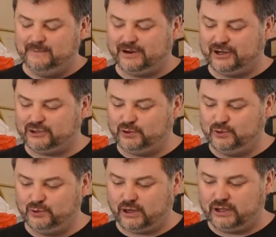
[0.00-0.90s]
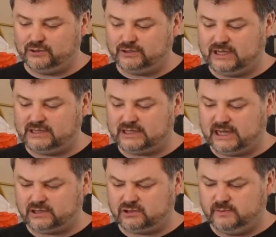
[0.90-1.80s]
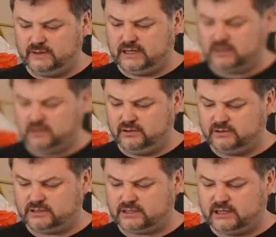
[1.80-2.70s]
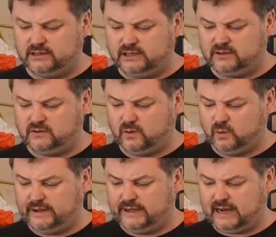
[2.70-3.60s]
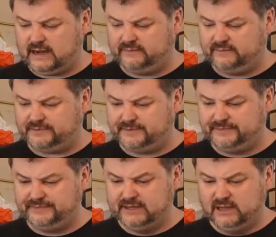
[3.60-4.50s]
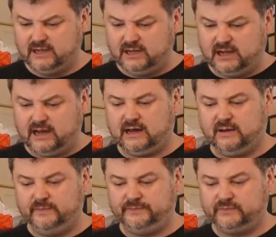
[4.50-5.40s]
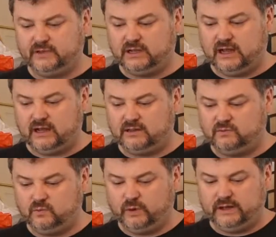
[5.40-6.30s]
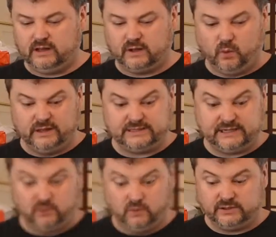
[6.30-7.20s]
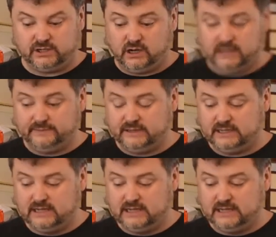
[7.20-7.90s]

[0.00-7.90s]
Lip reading: I do tend to take too many clothes and then not wear half of them, and wear like one set all the time.